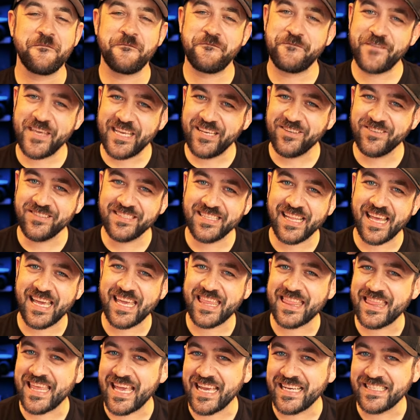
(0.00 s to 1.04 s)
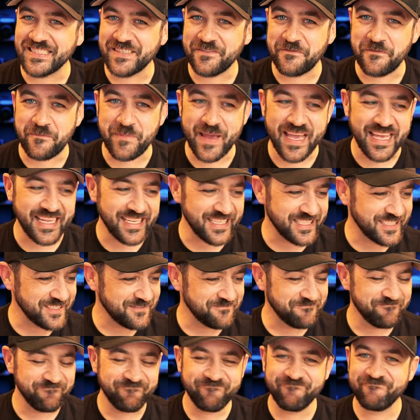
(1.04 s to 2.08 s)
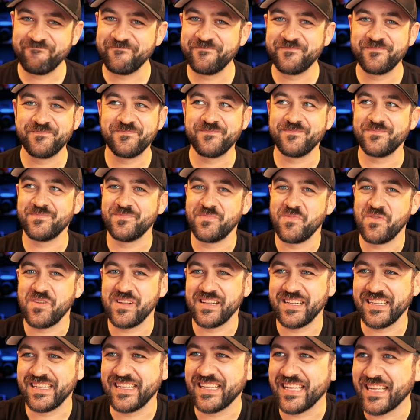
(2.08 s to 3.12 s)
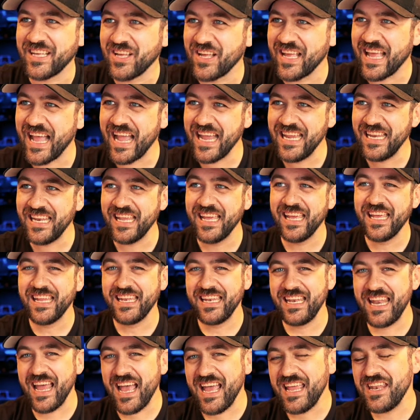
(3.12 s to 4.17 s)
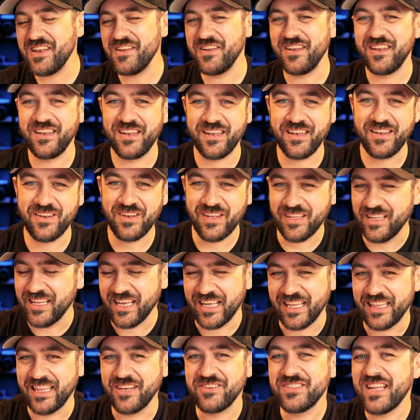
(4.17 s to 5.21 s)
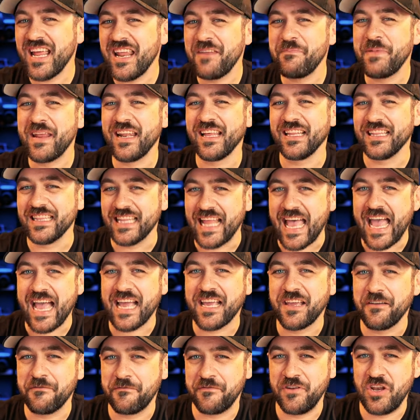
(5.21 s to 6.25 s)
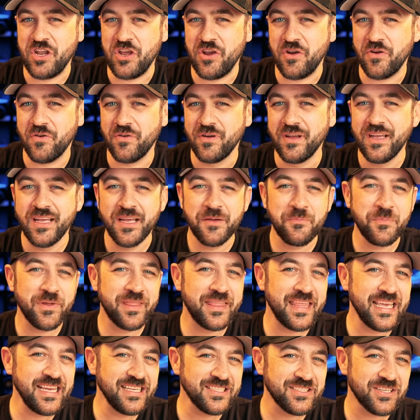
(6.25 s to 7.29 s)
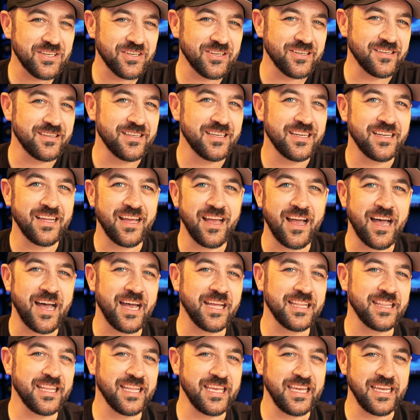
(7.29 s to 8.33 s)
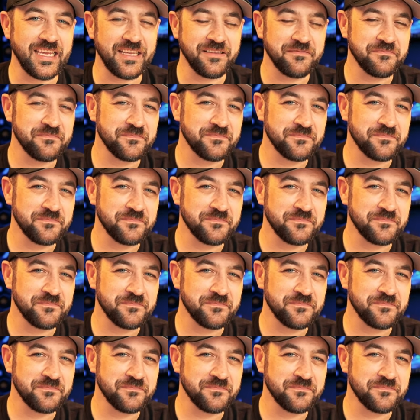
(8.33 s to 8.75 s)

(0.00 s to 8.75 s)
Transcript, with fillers: feels like things have been kind not oh, there's not been a lack of new, but things are oddly